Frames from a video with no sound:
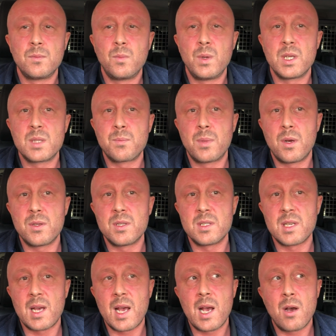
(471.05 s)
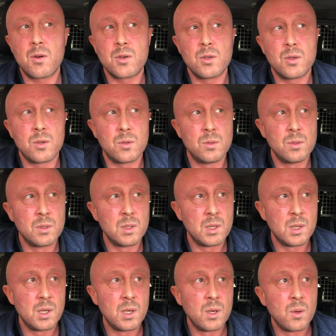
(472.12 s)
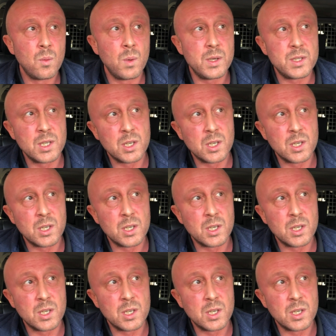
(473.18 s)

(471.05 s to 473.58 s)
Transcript: We expose it to alcohol, which